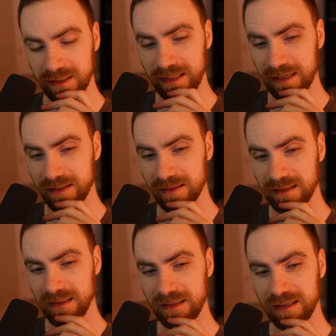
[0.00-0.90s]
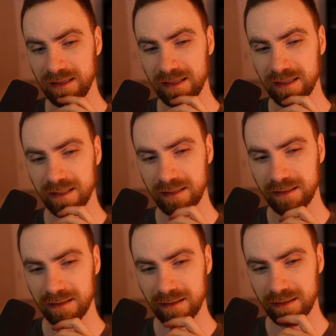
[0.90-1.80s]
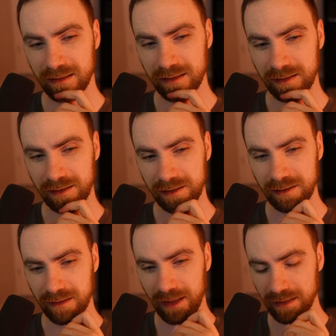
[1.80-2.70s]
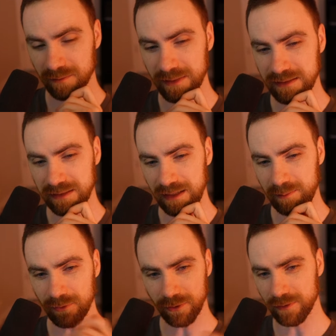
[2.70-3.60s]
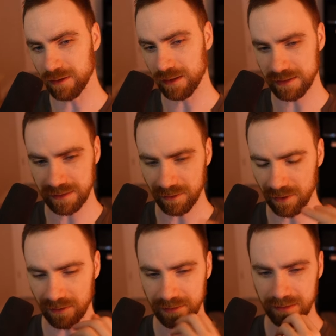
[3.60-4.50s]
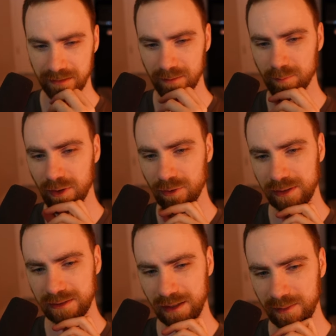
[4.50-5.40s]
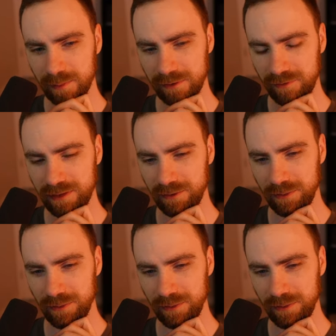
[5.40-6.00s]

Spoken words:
get the element type, or as they're calling it, the component type of the